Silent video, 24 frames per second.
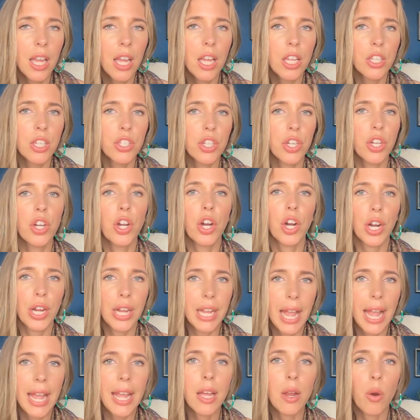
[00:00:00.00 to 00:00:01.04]
to
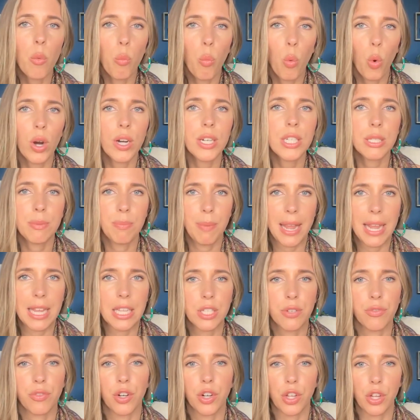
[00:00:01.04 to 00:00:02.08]
create more space
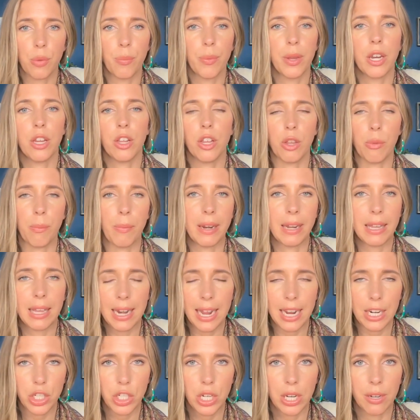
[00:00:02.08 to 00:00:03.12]
for human-to-human
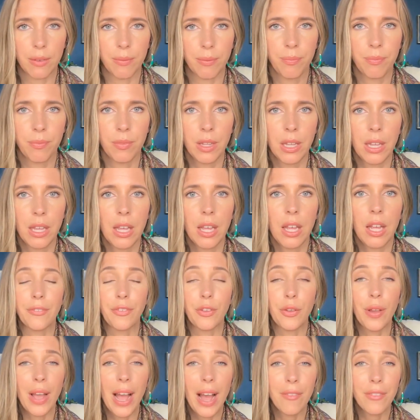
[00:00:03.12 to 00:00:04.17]
connection. If
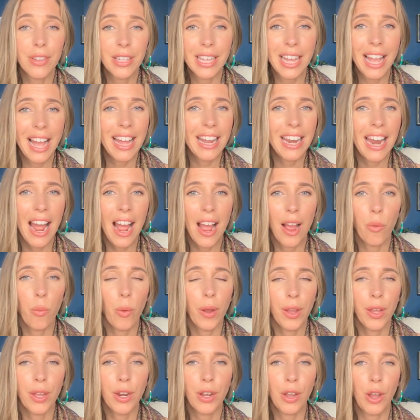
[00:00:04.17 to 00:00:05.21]
you haven't yet, I
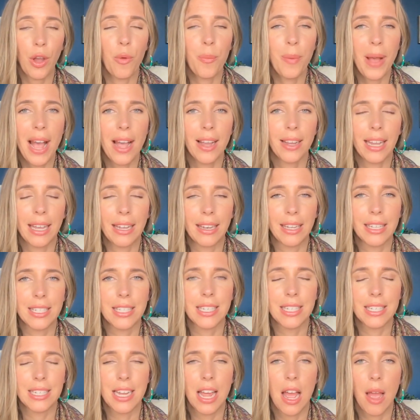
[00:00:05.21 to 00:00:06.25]
want you to go back and
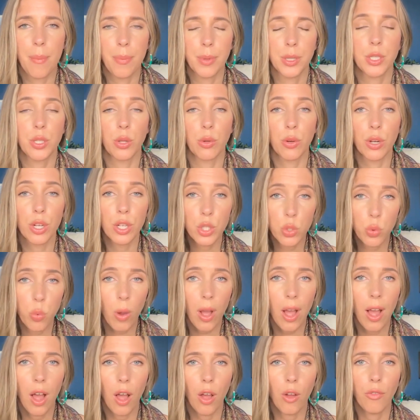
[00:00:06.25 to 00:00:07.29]
listen to episode
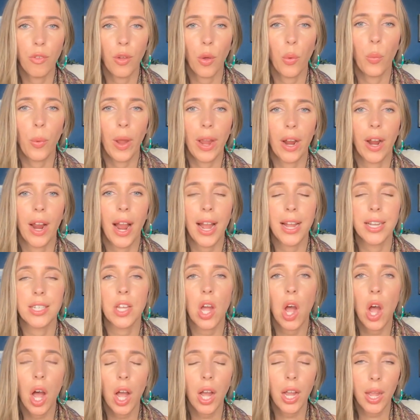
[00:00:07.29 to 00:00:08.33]
12, where I
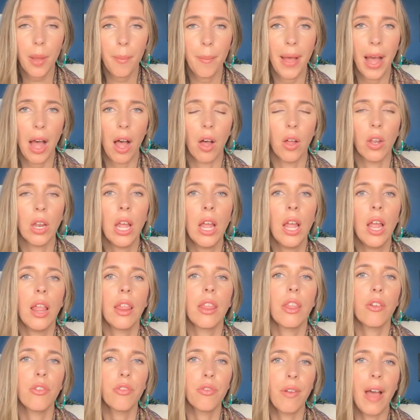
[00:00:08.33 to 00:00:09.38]
talk about
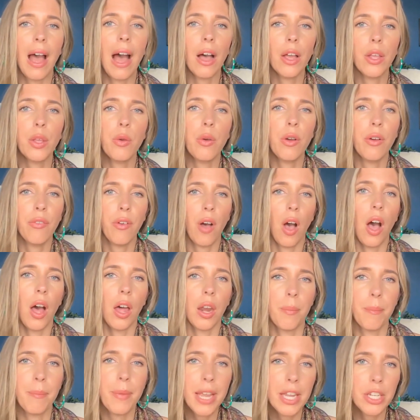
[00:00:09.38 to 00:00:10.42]
the value of
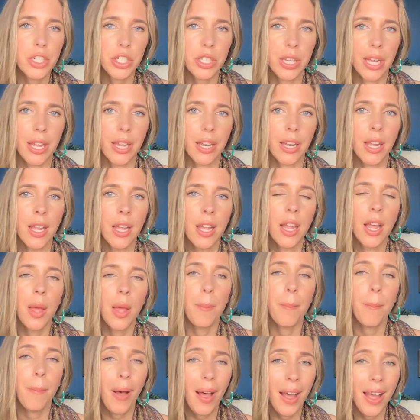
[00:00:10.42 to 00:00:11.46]
automation,
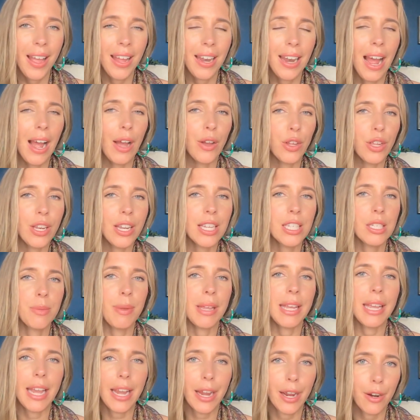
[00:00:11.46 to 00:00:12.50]
but how you need to be
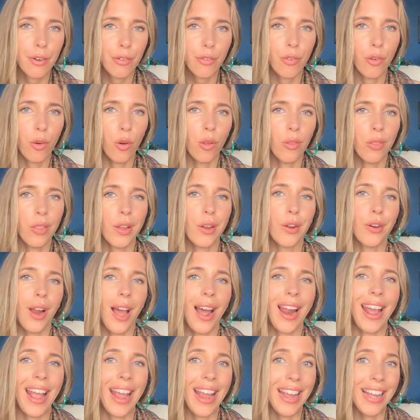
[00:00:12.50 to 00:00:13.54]
careful that you're
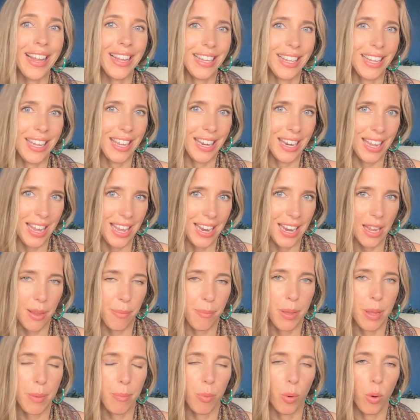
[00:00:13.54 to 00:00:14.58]
not alienating
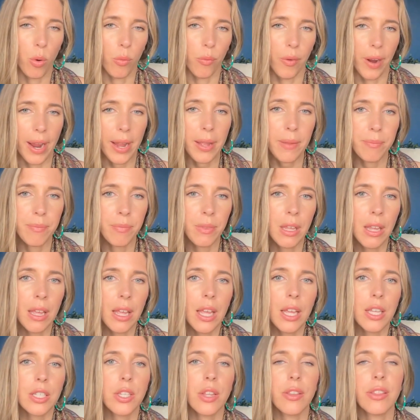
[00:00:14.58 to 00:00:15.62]
people, right?
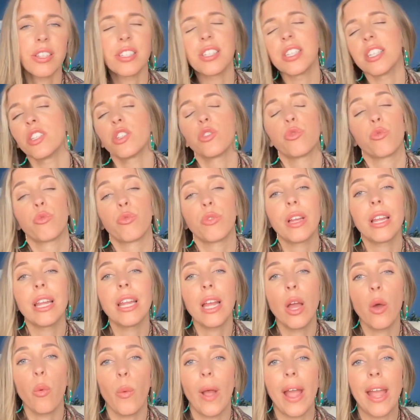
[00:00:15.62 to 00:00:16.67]
So this is really
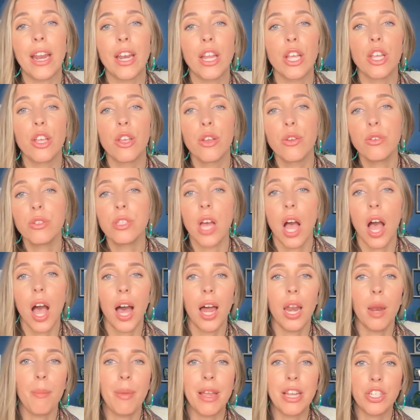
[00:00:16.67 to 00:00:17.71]
a way to use
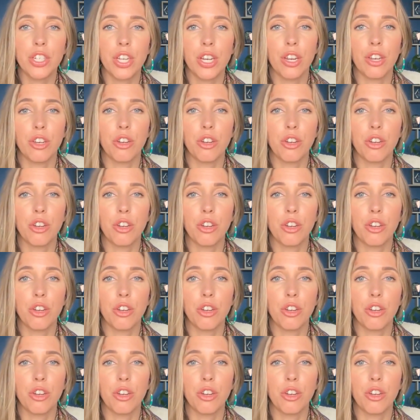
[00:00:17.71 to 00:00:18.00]
automation in